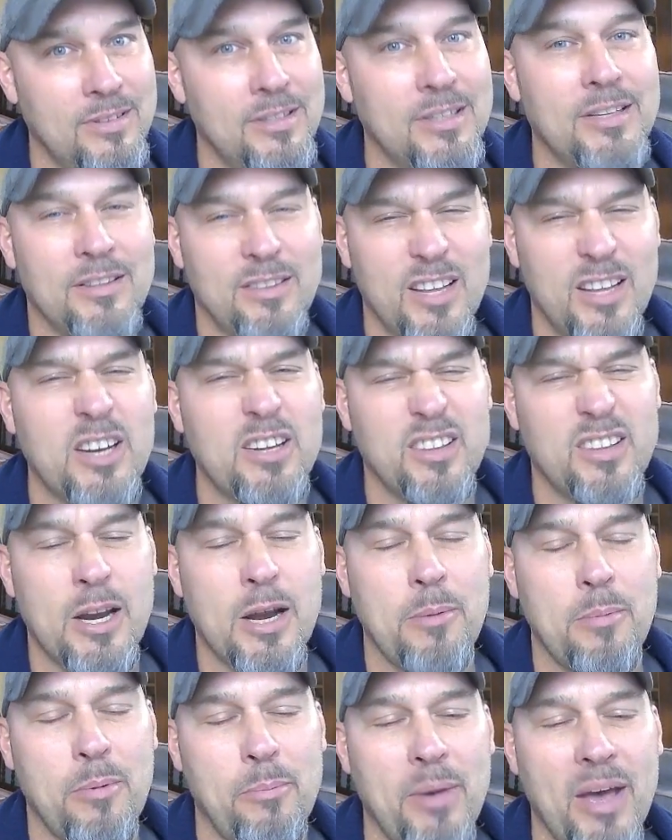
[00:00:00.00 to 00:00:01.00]
They're
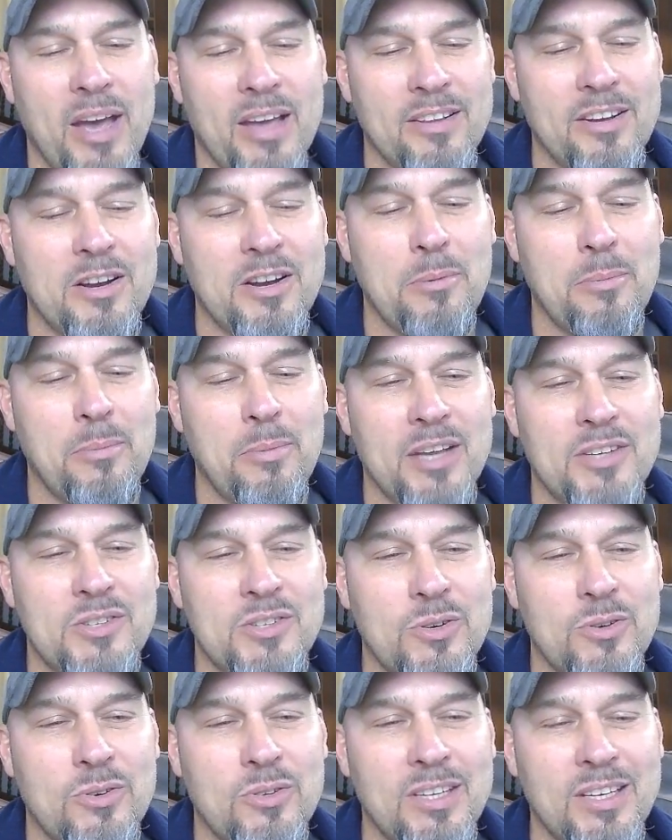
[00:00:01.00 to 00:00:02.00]
coming back. They're coming back
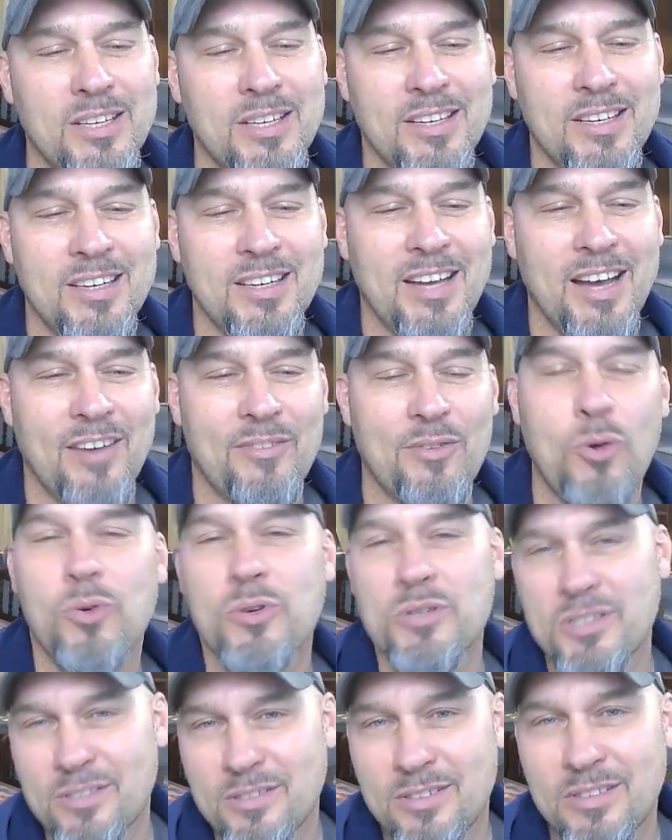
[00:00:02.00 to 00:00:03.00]
soon. Of
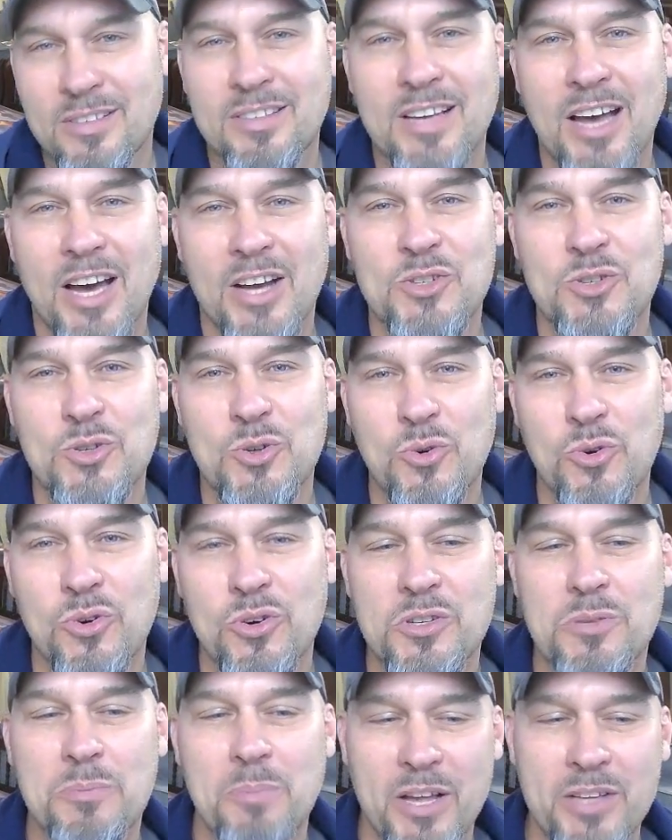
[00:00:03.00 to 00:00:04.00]
course, Connoisseurs,
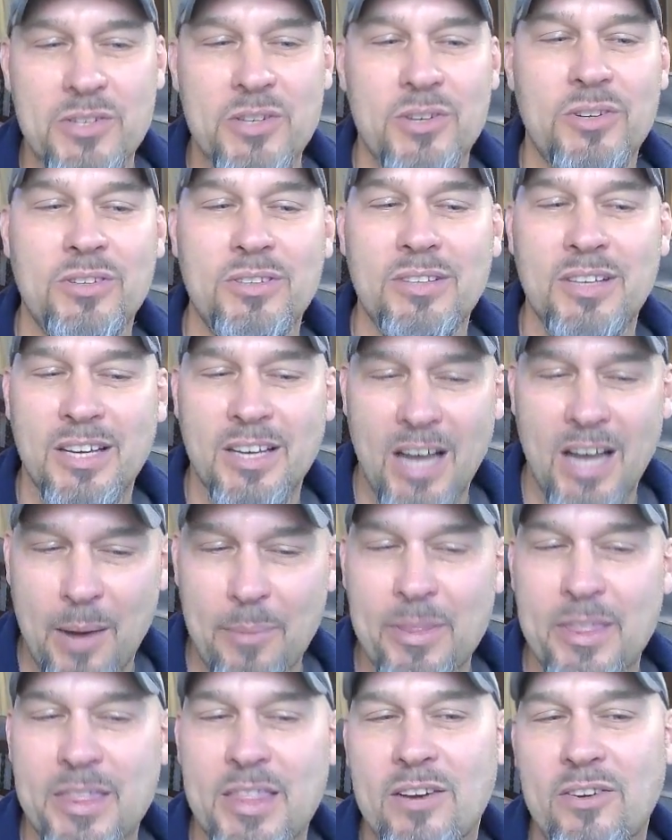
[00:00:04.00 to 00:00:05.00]
Puzzle, Common
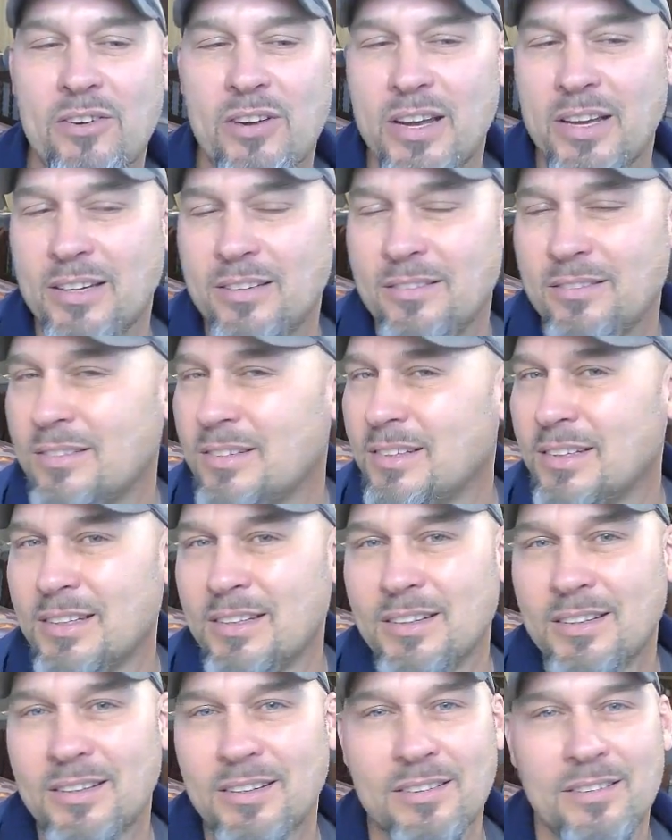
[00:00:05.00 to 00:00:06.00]
Theory.
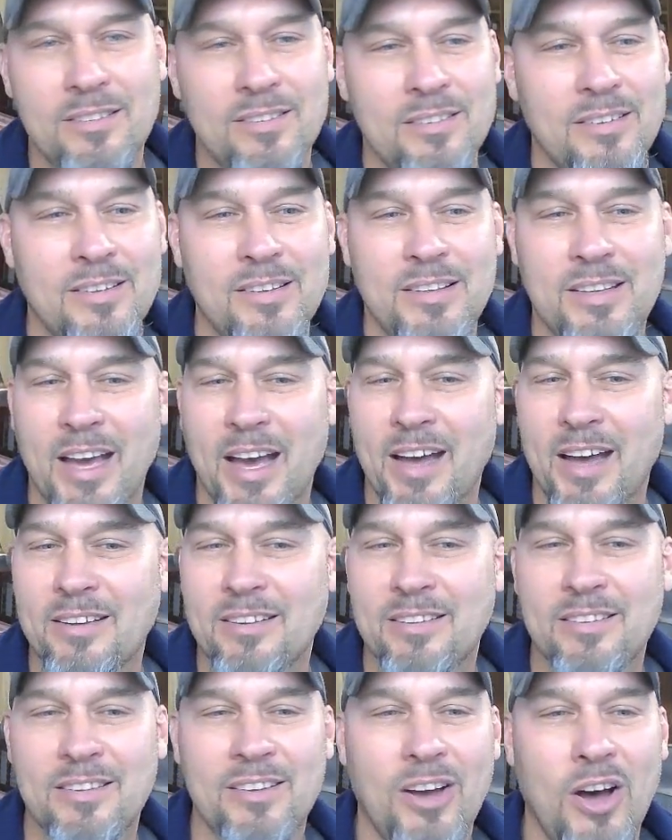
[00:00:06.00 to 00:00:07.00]
Yeah,
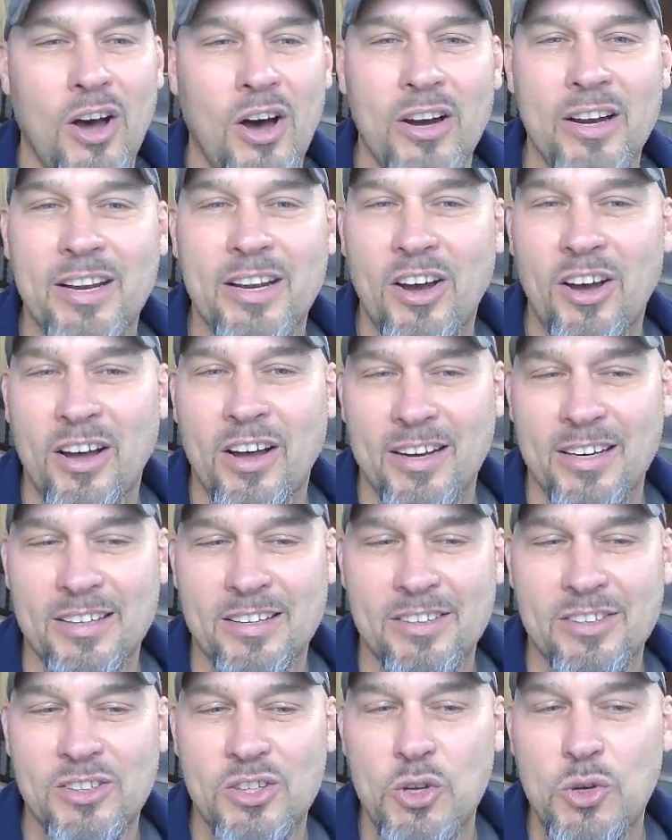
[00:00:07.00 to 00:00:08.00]
on and on.
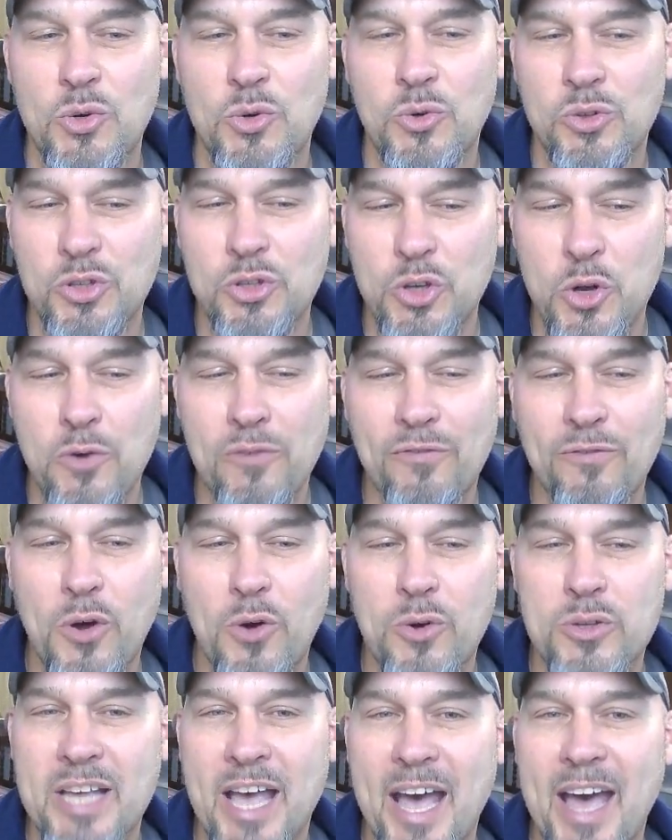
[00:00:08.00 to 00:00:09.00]
New
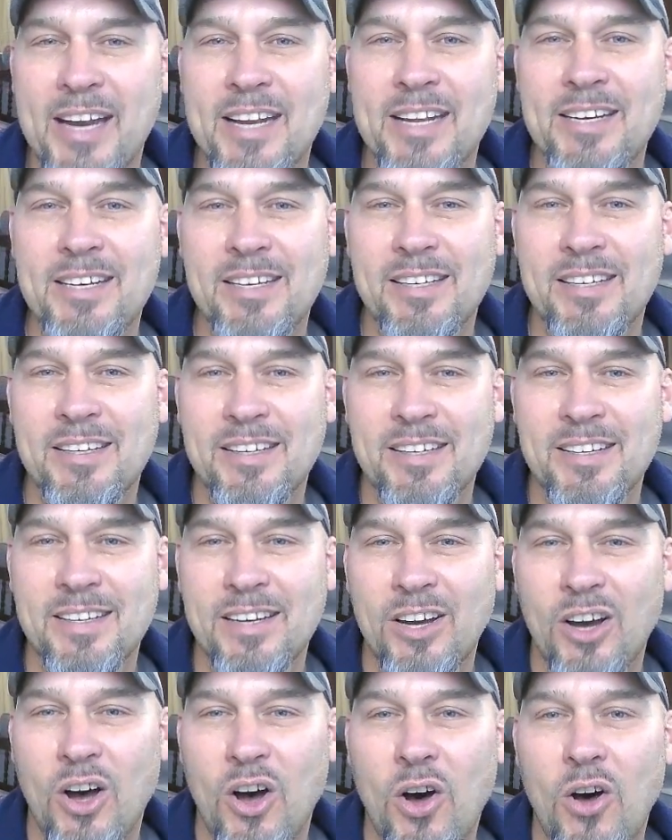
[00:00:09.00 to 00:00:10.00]
folks added
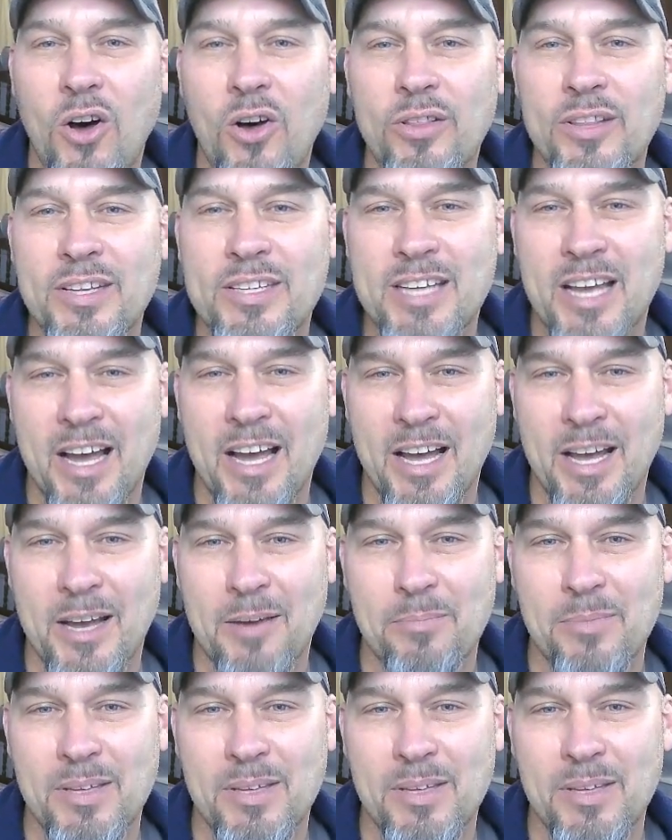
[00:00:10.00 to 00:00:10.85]
all the time.